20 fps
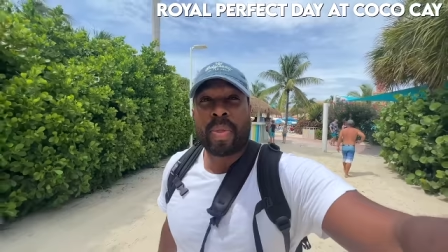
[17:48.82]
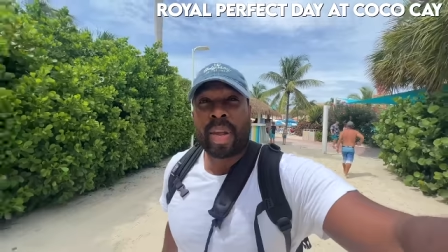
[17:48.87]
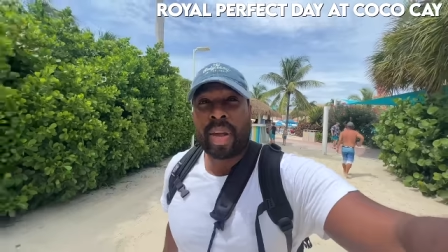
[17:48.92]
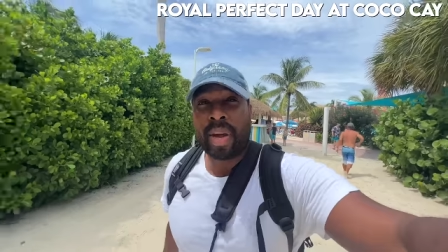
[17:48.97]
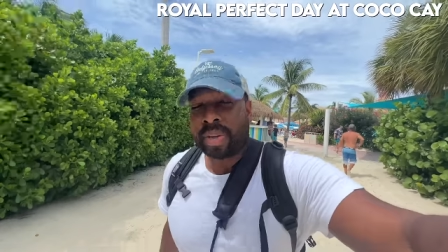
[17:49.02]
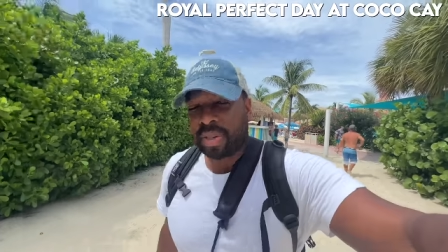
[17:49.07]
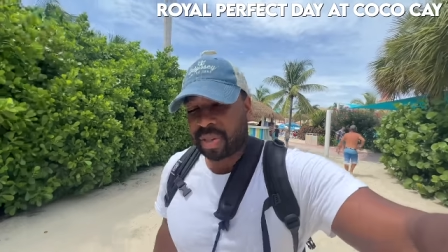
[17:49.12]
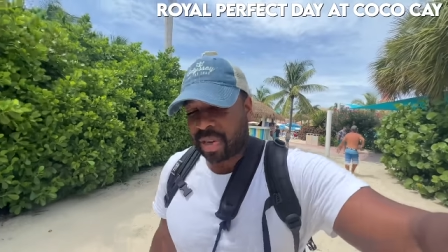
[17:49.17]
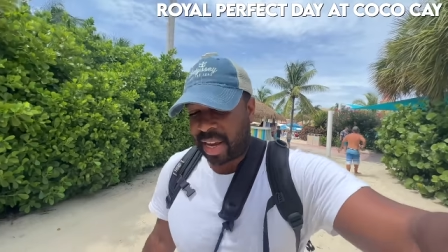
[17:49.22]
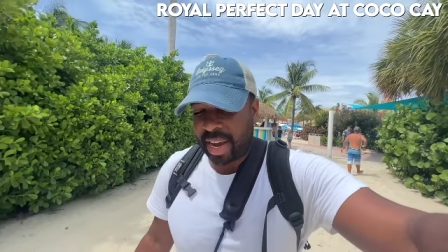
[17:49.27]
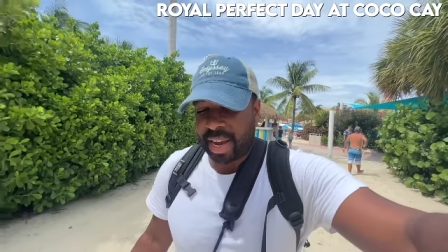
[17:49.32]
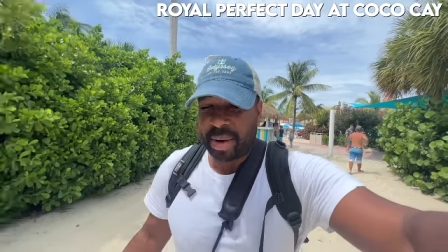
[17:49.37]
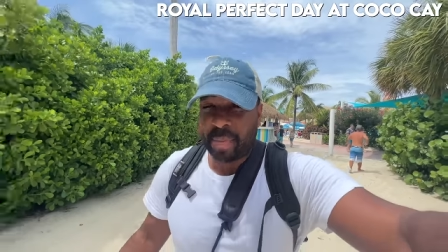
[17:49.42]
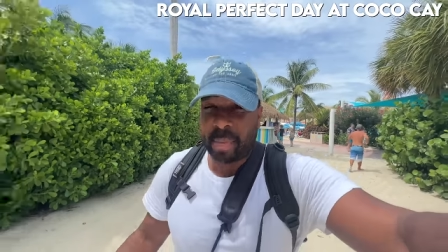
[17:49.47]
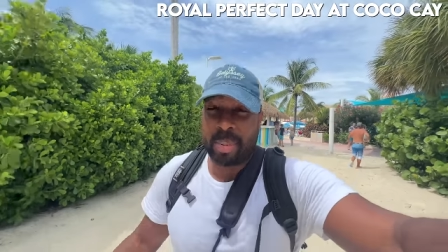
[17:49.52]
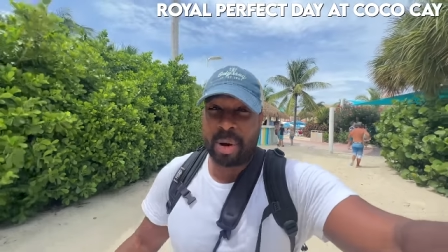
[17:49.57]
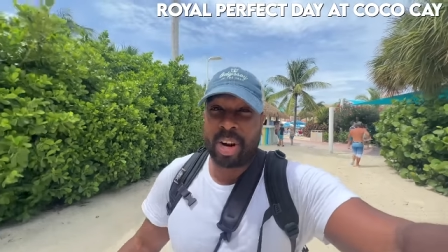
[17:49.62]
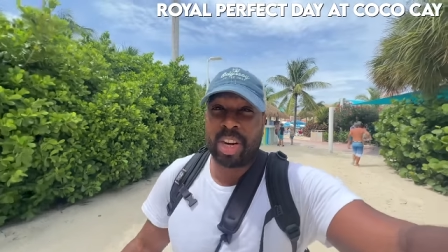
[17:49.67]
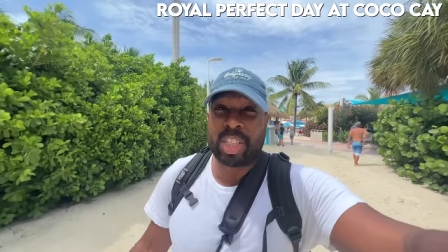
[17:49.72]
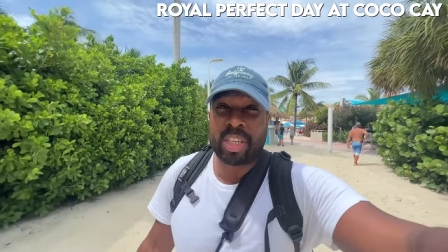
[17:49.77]
They also had a
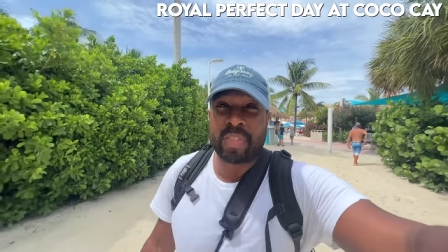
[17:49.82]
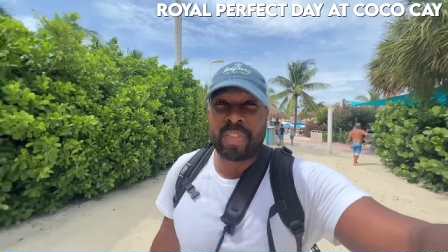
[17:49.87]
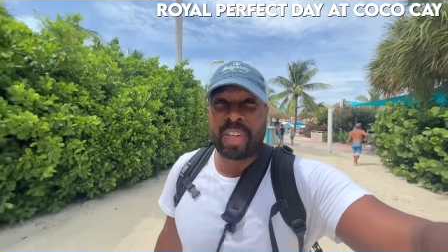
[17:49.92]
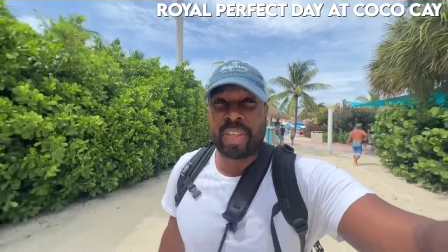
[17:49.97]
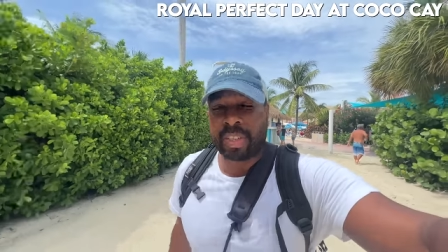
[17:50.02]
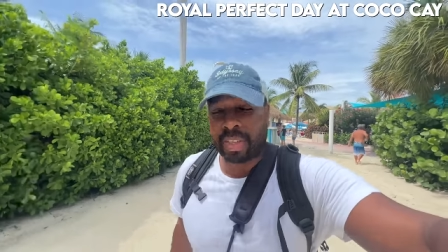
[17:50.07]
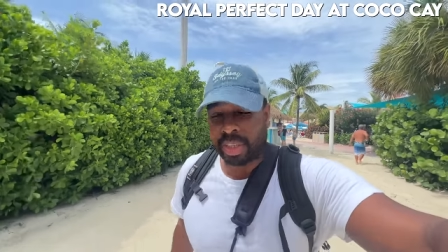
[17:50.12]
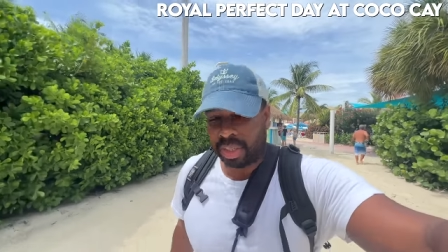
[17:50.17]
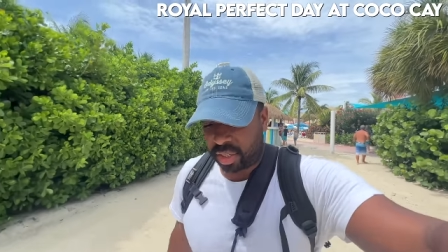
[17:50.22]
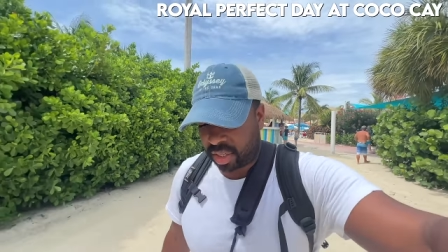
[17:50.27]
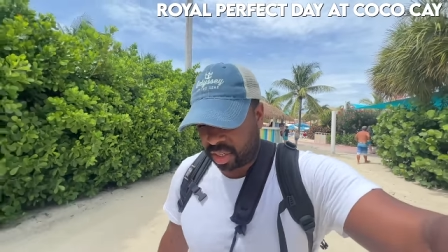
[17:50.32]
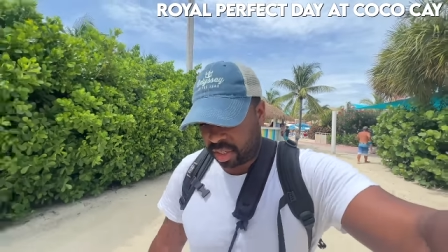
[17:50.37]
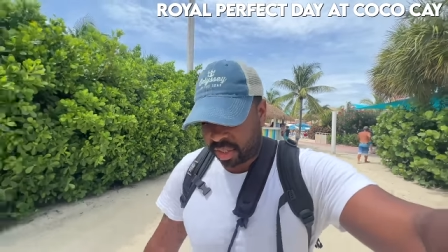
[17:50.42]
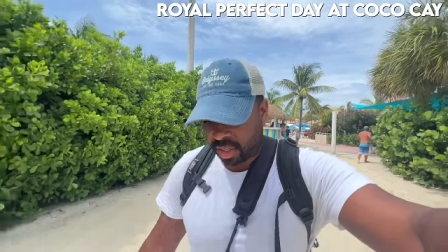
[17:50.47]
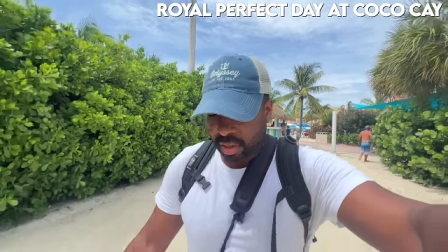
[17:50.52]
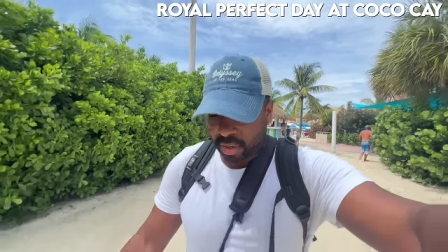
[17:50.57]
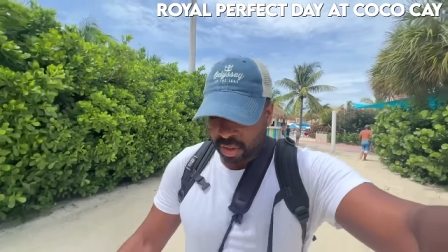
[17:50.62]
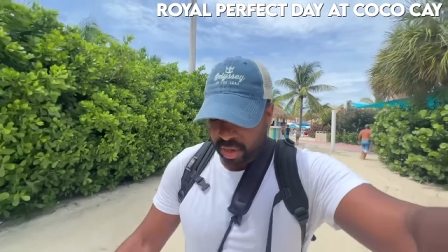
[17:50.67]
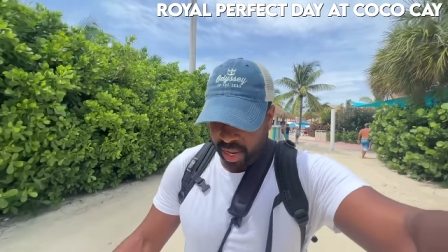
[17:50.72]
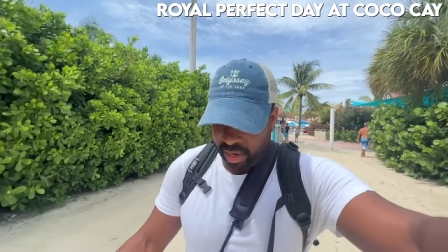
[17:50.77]
bunch of desserts
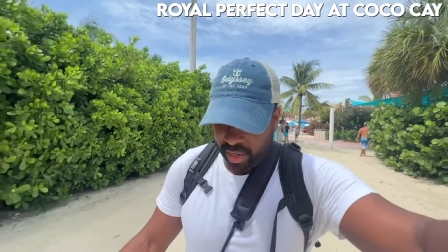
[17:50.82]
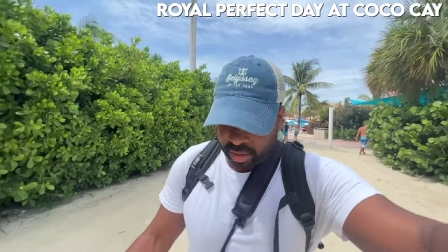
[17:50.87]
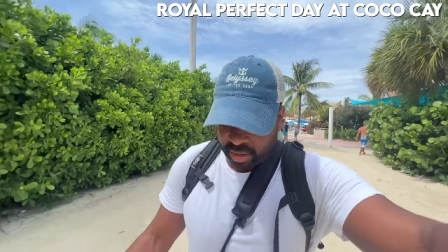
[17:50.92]
too, like